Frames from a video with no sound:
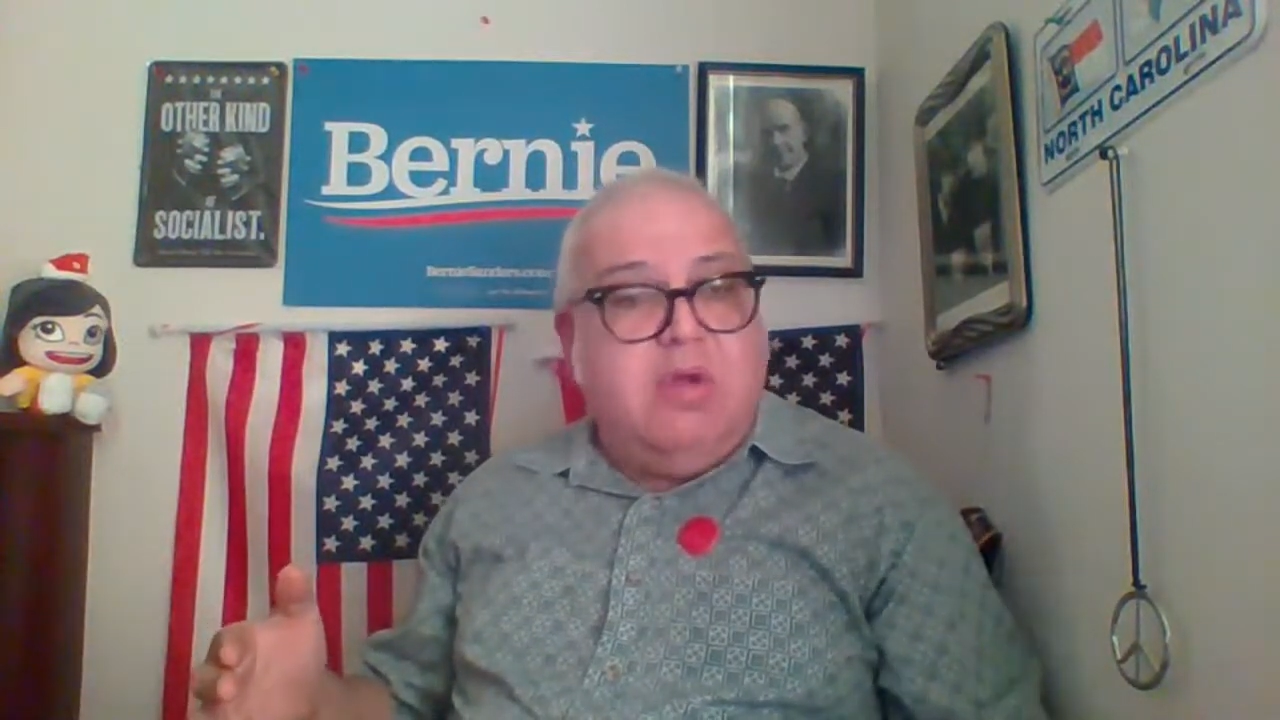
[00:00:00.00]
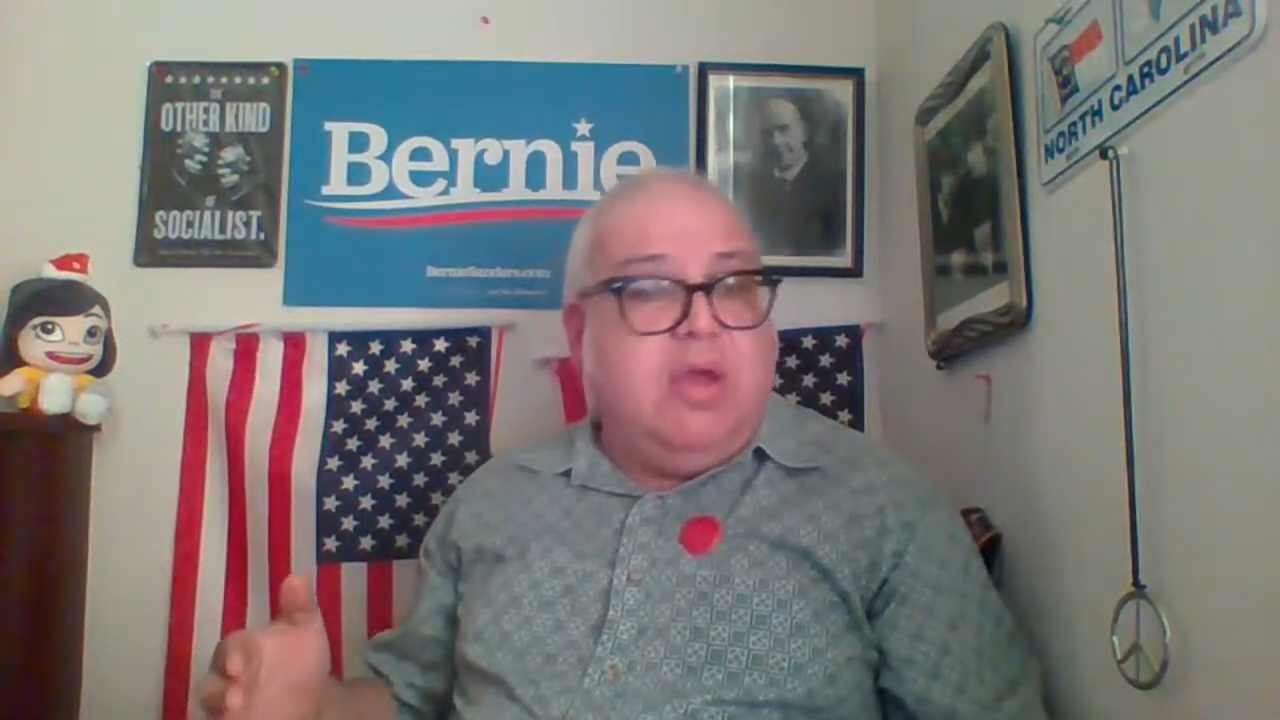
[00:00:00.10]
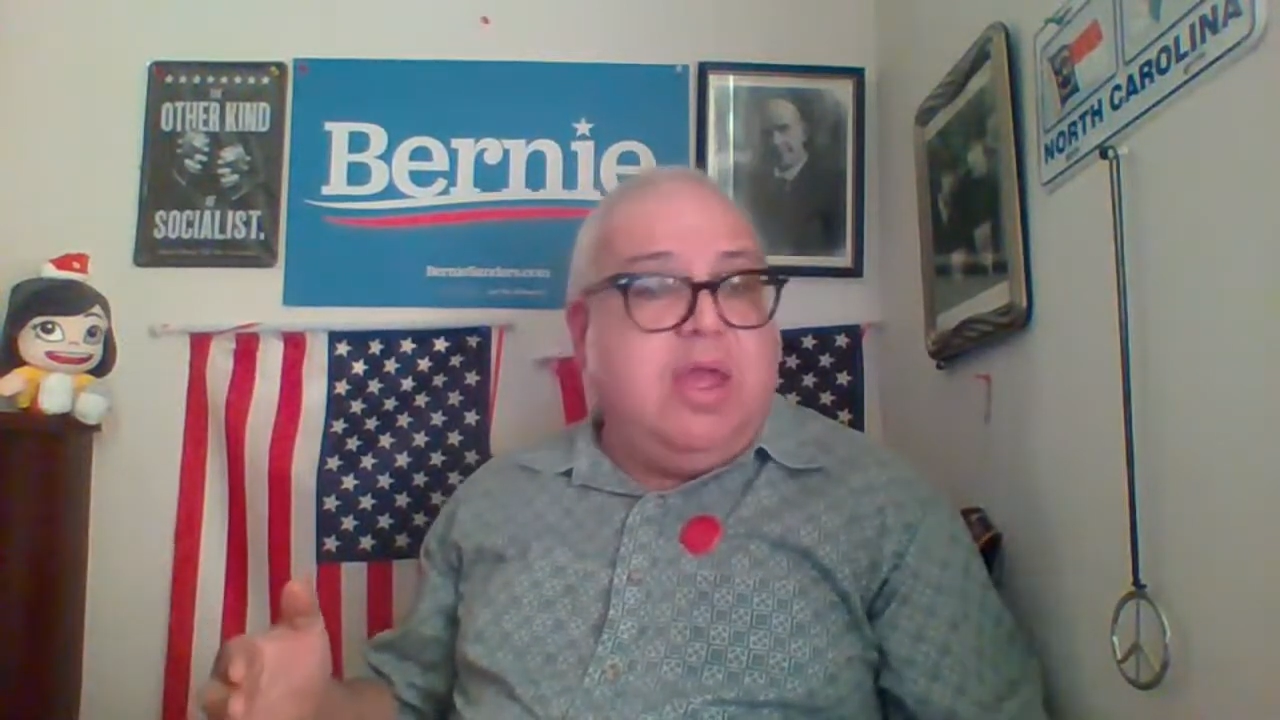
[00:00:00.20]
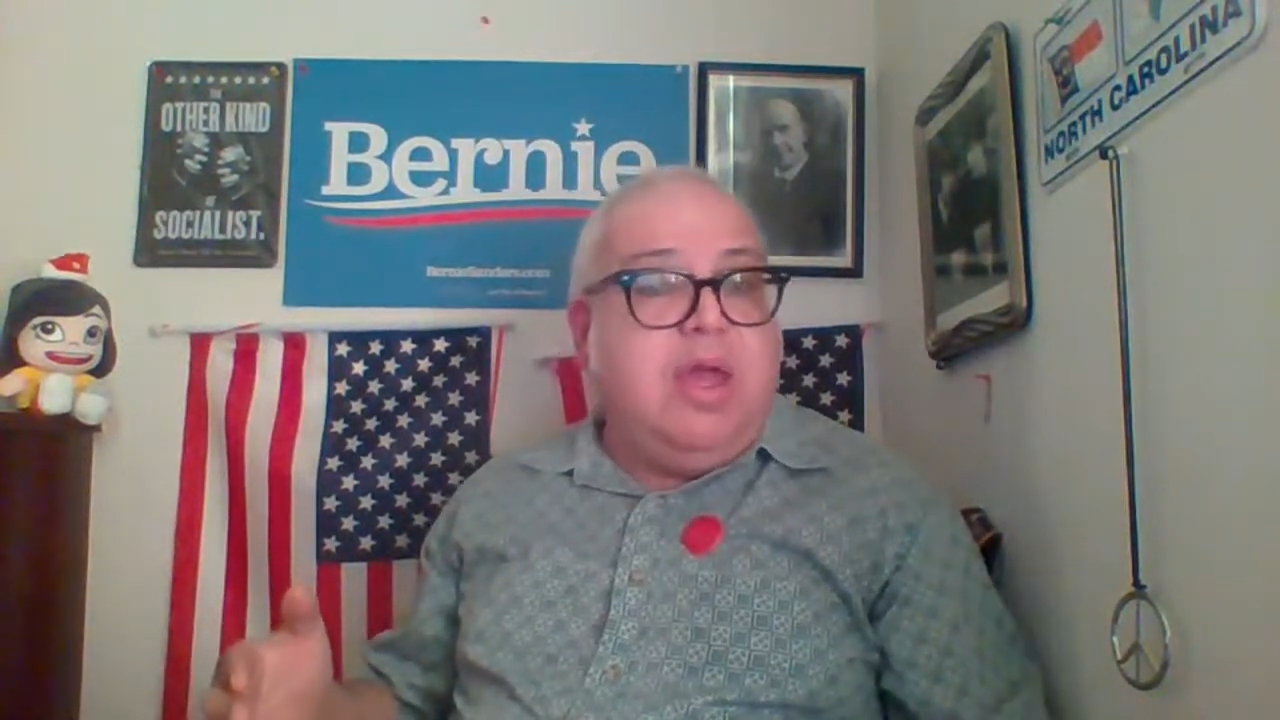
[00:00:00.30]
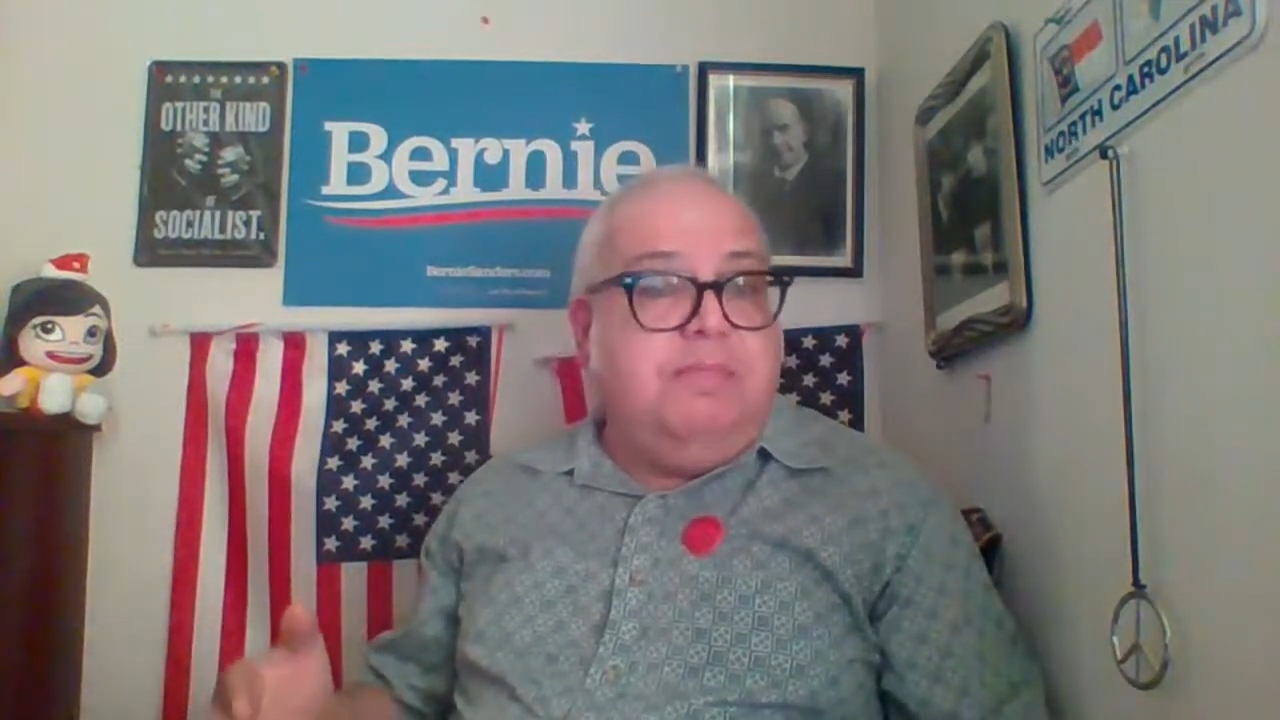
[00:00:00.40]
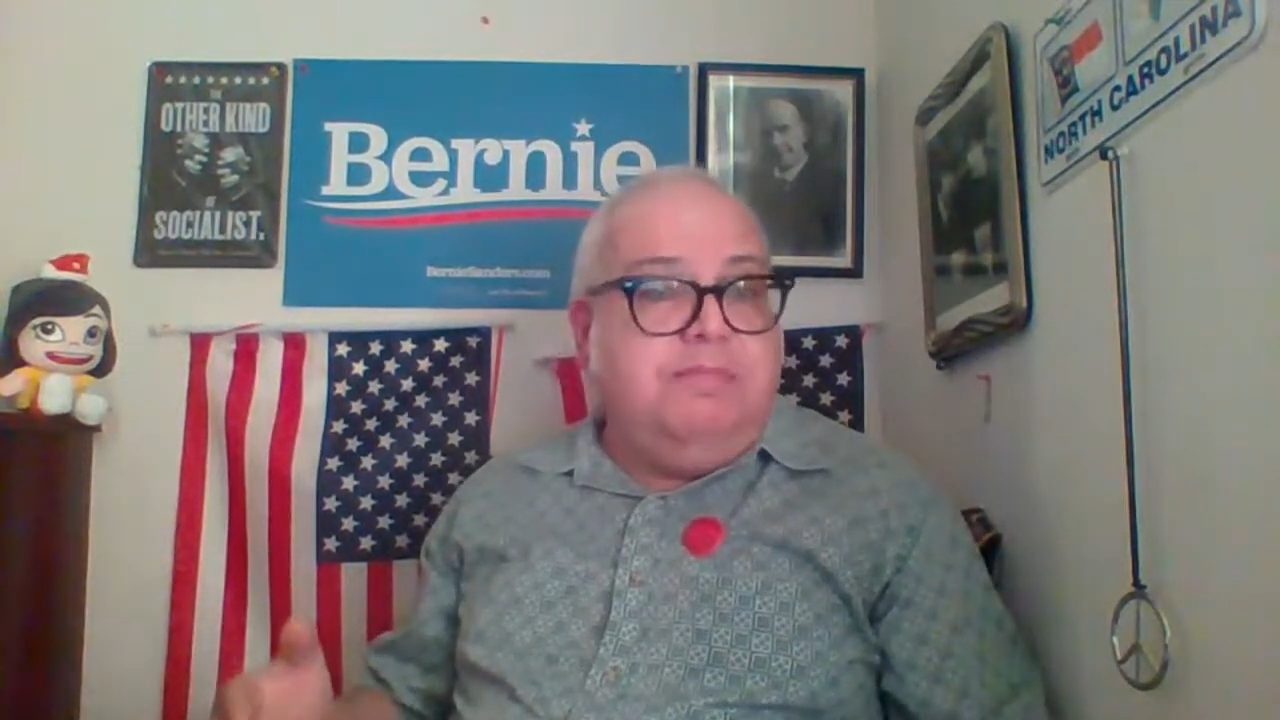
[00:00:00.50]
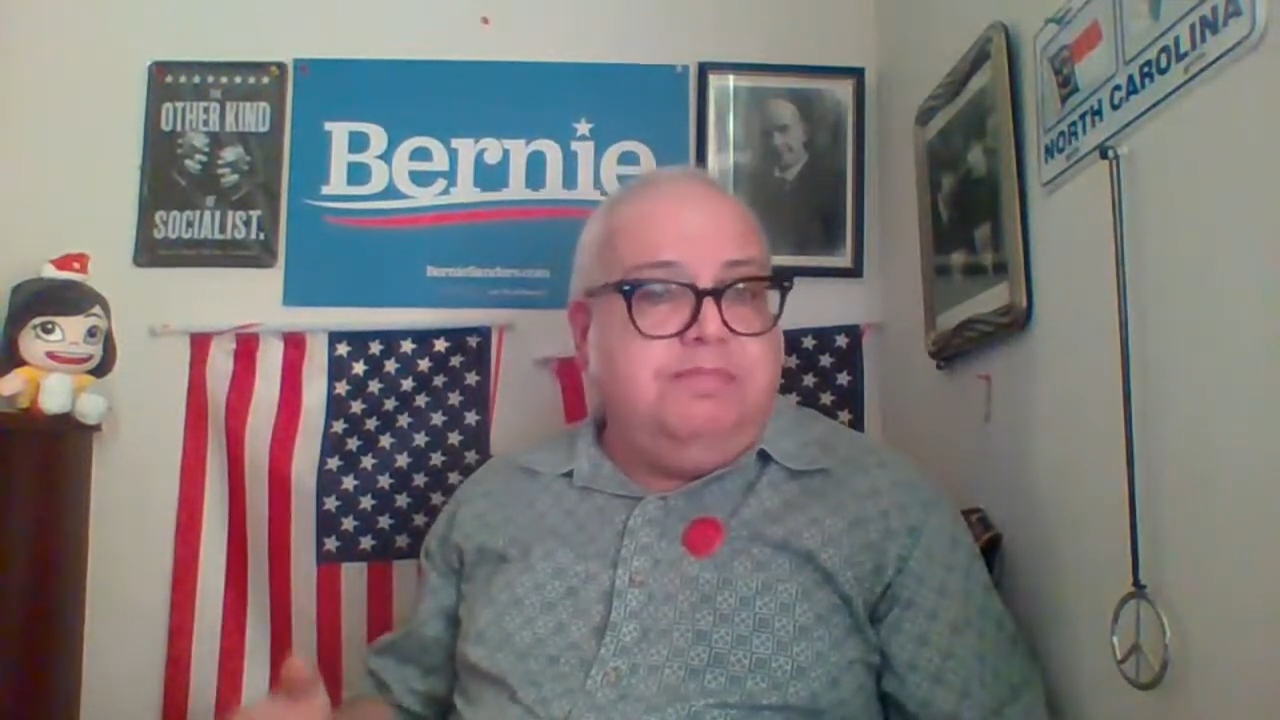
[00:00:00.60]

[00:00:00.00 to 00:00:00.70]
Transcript: I am